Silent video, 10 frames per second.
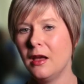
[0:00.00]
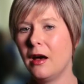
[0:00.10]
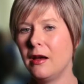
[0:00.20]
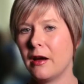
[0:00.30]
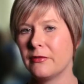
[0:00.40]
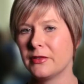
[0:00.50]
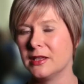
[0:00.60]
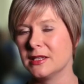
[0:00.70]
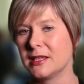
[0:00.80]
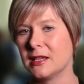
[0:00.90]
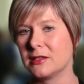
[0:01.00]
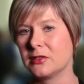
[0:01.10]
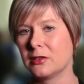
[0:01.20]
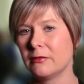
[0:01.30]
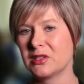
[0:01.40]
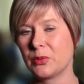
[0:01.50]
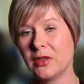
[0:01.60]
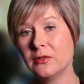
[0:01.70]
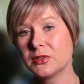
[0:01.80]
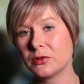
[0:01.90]
I offer this as a service
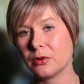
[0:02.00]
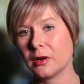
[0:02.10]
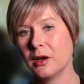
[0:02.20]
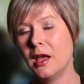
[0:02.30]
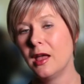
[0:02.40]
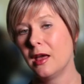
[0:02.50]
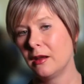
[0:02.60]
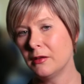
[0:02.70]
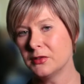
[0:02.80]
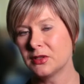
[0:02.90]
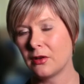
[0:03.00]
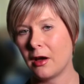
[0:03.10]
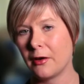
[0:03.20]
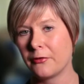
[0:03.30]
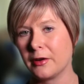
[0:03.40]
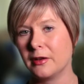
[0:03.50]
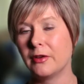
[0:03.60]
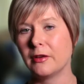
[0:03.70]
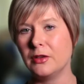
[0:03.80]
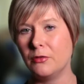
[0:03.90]
within the store, and I also offer it in a
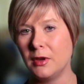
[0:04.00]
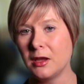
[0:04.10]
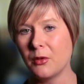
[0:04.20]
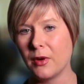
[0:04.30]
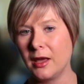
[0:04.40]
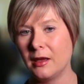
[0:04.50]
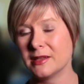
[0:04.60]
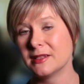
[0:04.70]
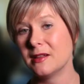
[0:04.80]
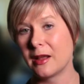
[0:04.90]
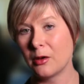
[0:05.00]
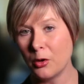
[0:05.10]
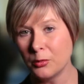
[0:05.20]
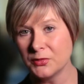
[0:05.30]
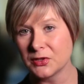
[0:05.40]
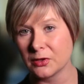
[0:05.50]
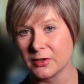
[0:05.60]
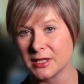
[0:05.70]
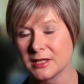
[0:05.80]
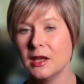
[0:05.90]
very unique way as an at-home
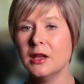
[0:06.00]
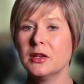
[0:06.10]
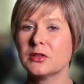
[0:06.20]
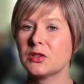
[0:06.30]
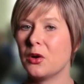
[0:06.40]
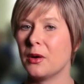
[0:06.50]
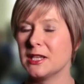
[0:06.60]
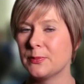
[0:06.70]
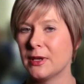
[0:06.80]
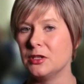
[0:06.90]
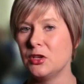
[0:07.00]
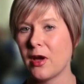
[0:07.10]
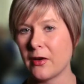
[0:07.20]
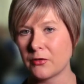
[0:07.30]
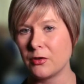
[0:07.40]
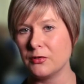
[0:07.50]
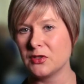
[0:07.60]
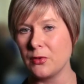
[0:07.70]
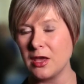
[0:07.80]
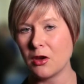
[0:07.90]
service. So I spend 2
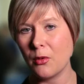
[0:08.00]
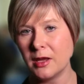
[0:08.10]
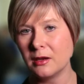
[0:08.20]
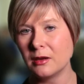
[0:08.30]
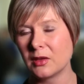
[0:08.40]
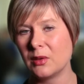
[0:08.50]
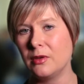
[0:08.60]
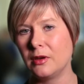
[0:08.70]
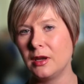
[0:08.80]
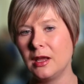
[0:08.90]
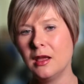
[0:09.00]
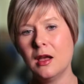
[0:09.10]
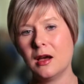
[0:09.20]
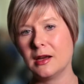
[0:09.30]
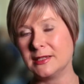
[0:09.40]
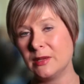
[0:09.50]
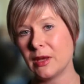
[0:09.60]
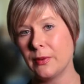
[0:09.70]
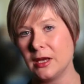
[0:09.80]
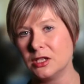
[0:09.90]
afternoons a week going into the community. I see
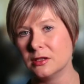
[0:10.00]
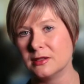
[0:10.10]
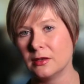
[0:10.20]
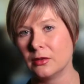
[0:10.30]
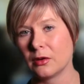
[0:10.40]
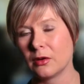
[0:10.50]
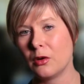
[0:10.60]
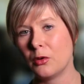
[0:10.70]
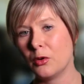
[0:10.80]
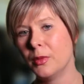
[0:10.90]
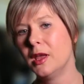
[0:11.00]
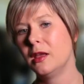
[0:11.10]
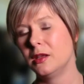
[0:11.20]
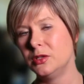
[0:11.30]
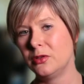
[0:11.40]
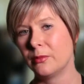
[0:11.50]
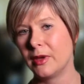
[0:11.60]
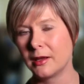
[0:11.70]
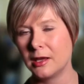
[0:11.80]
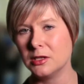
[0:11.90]
my patients in their home and do their
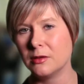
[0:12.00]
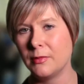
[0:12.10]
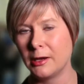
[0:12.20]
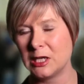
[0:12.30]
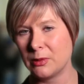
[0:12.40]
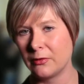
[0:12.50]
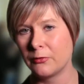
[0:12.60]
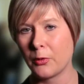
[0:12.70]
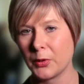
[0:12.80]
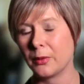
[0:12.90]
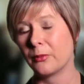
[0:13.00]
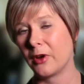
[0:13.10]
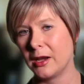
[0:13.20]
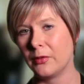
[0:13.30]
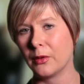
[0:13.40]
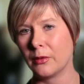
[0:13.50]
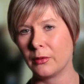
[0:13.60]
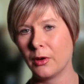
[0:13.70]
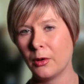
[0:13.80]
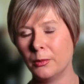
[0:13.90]
medication management for them right in their
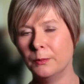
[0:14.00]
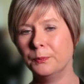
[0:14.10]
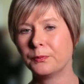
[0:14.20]
own home.